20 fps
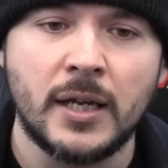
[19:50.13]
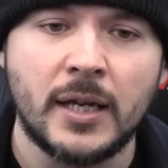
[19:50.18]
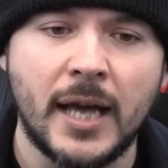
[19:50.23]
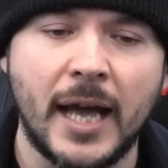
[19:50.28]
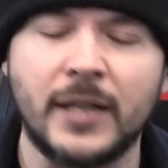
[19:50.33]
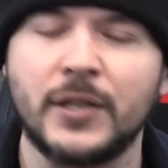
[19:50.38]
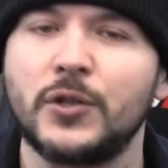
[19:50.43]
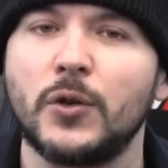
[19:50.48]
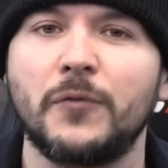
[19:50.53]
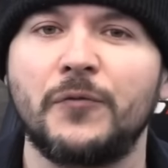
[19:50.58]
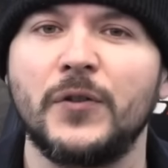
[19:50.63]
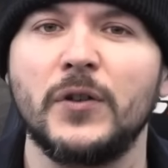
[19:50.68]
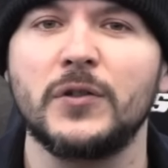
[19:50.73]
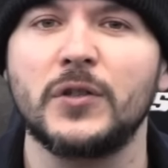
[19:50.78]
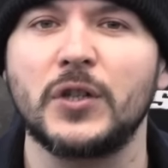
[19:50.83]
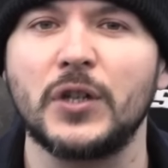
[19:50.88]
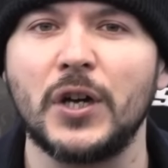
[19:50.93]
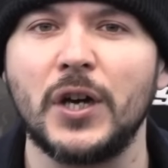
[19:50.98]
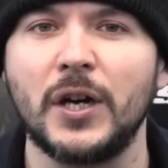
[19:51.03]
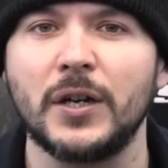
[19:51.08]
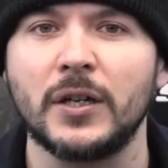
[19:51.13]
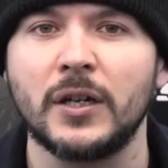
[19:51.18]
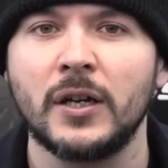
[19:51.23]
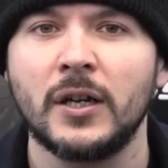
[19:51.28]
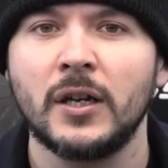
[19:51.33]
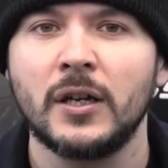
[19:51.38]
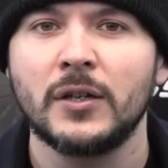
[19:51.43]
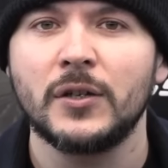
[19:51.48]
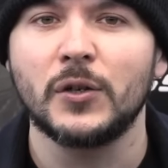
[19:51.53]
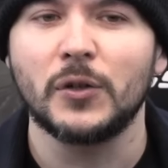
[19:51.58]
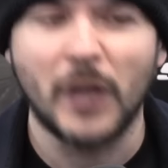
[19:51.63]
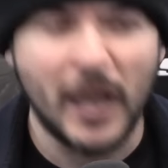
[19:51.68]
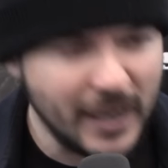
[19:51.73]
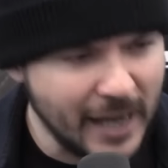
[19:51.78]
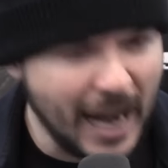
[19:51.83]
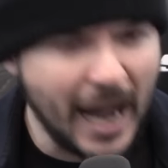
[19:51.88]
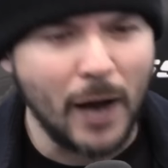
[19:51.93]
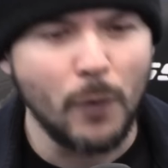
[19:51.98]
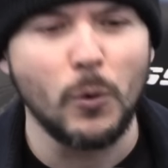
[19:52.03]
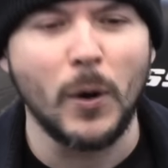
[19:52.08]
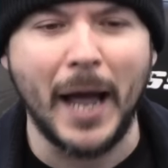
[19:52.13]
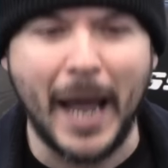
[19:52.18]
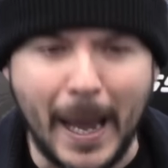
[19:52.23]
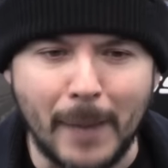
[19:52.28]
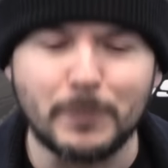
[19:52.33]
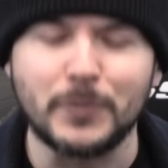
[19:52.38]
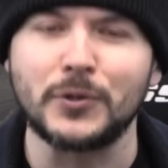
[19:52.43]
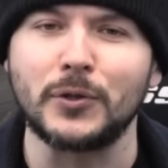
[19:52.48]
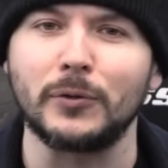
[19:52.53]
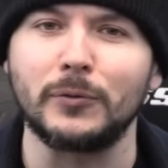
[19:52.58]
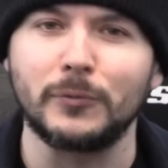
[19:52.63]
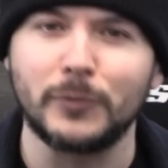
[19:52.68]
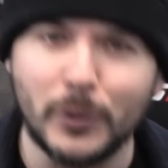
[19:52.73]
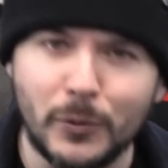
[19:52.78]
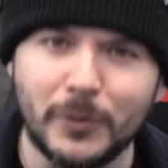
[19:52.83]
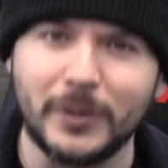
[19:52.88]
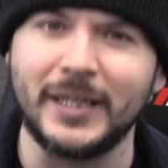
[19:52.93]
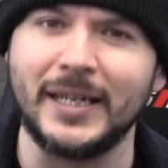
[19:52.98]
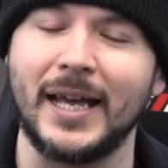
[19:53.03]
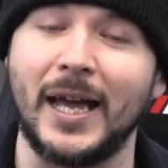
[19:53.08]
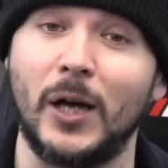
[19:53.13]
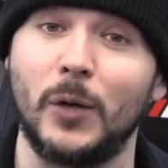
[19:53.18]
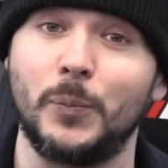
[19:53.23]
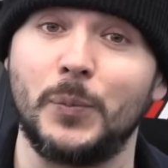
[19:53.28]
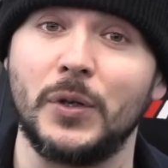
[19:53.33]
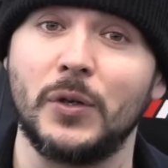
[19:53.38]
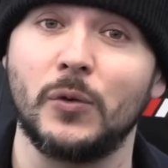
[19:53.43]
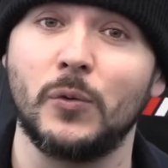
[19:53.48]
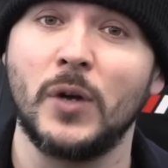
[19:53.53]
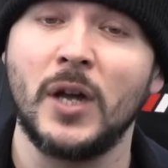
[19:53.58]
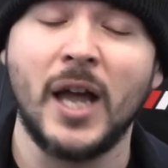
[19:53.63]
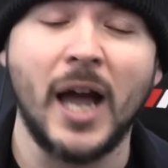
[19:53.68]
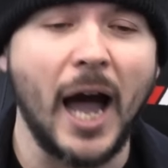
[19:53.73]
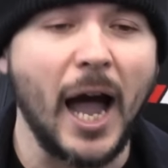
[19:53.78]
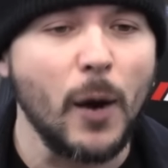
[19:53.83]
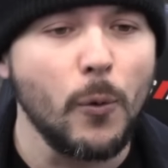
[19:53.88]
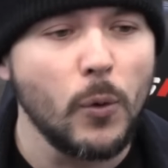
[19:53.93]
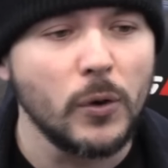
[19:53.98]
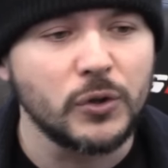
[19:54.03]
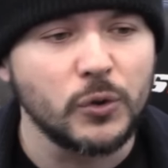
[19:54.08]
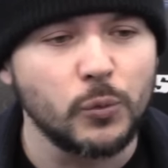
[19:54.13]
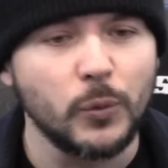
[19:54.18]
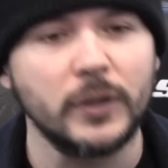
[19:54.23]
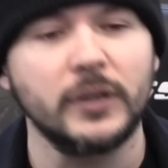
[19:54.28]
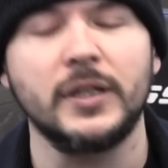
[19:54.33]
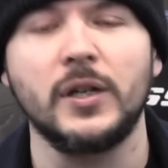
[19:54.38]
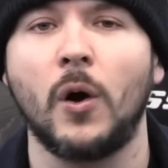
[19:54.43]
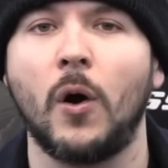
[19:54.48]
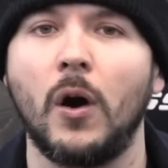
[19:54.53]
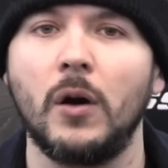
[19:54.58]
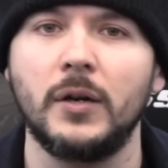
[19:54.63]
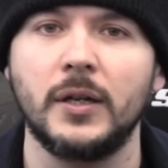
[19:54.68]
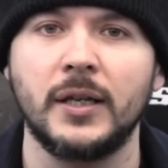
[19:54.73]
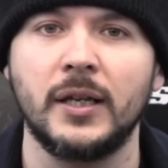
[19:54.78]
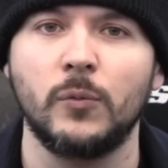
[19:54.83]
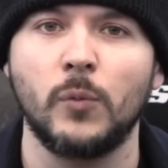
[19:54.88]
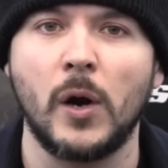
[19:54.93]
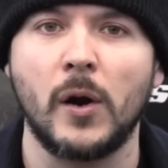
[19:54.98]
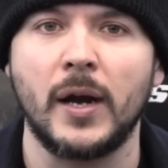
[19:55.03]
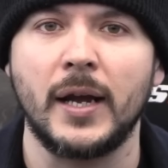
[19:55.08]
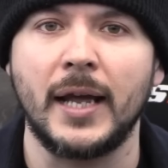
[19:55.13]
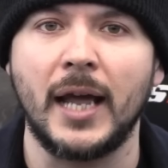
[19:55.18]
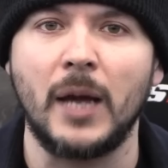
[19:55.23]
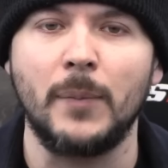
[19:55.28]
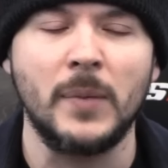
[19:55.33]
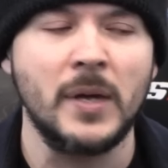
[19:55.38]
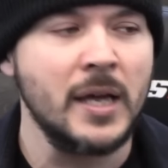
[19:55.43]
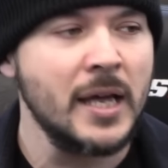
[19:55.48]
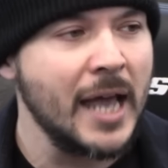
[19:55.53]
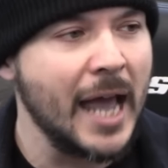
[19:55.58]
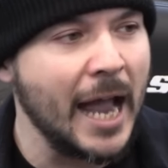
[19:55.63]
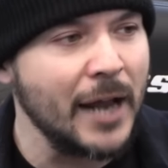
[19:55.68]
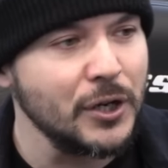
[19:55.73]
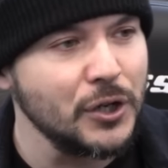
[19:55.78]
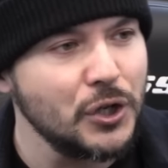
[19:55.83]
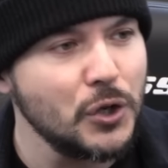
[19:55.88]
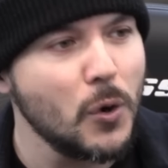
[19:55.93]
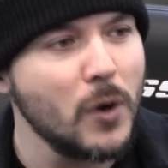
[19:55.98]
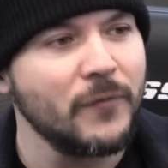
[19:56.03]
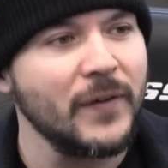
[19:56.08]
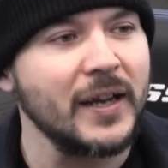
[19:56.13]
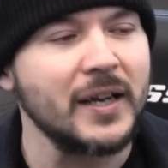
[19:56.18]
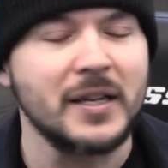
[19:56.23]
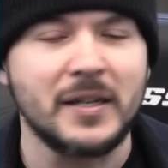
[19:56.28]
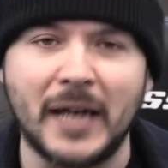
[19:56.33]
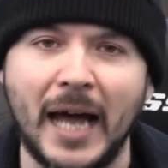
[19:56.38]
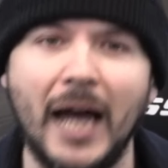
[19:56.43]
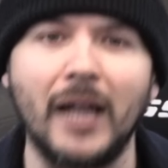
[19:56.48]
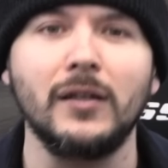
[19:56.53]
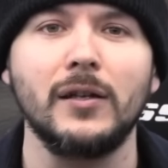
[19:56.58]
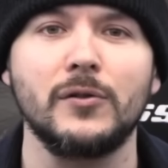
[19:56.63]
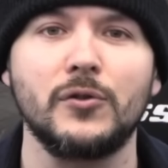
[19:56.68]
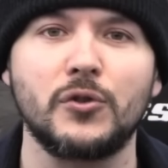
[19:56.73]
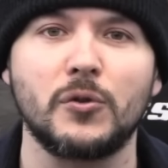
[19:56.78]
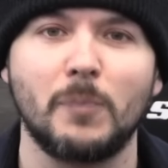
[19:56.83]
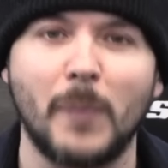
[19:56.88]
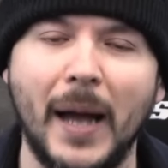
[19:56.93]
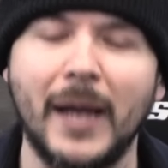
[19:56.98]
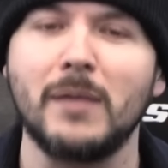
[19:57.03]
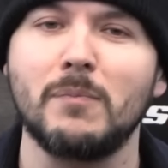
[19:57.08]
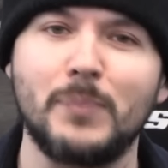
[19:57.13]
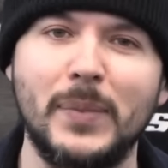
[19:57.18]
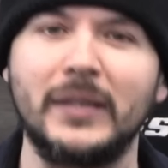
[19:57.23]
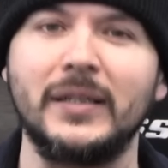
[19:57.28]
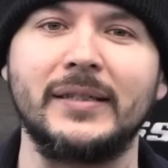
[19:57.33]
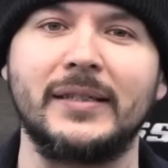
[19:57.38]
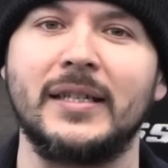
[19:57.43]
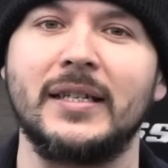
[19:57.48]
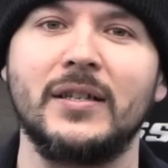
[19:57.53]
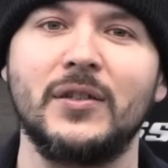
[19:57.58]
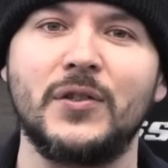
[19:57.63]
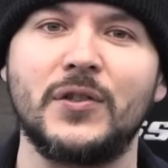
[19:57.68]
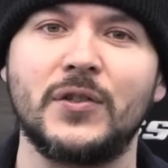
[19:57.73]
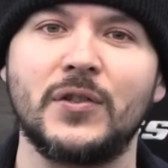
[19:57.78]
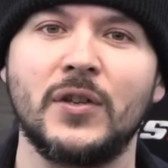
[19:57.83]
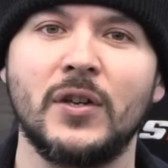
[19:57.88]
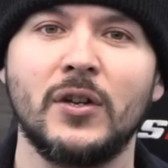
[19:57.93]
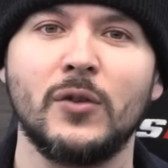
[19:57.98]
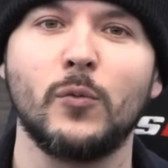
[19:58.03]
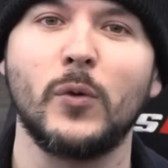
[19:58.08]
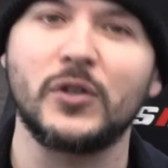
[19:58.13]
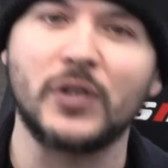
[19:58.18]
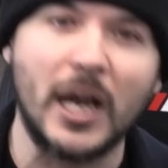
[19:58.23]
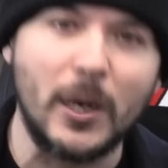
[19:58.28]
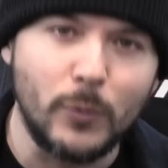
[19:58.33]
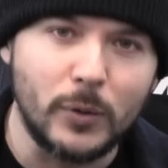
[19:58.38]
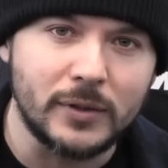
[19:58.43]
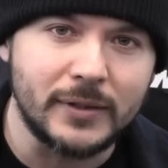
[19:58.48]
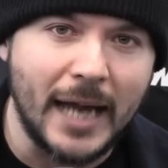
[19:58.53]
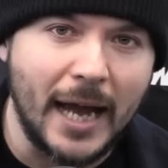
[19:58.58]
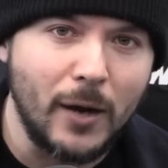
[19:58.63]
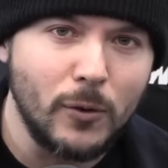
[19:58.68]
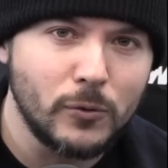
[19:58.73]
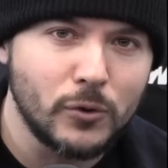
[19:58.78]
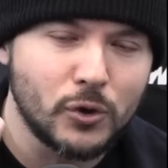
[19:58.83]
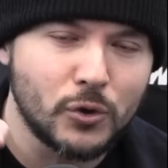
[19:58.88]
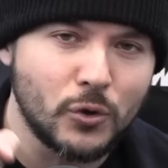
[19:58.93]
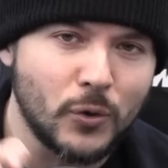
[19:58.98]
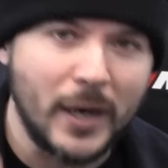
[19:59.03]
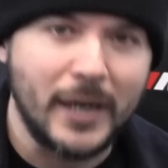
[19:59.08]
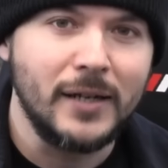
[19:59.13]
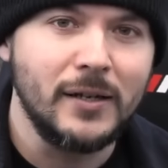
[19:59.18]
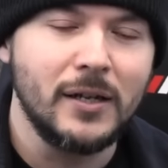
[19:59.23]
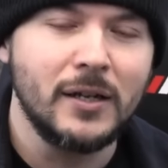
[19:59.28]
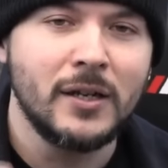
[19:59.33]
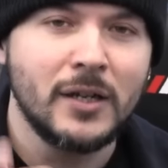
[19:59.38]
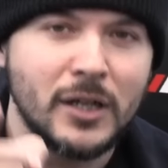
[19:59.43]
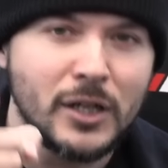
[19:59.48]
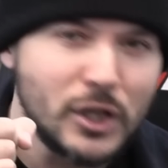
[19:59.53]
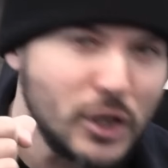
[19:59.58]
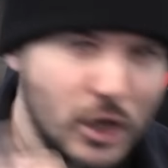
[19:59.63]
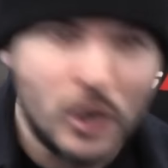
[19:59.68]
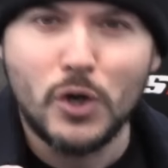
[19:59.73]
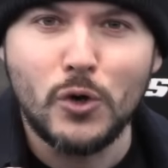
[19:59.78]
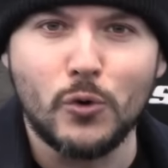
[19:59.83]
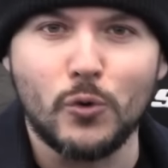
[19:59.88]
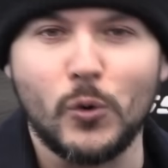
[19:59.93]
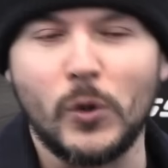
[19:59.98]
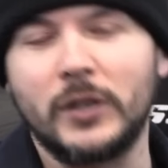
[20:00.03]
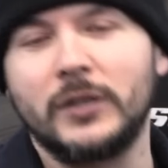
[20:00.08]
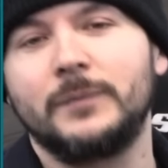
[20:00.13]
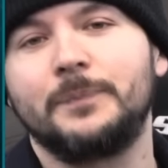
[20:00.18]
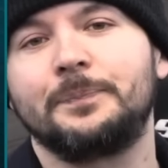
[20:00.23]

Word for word: And so it feels good. You're like, I will absolutely help you. I worked really hard to get where I am, and you have acknowledged my abilities which I will now train you.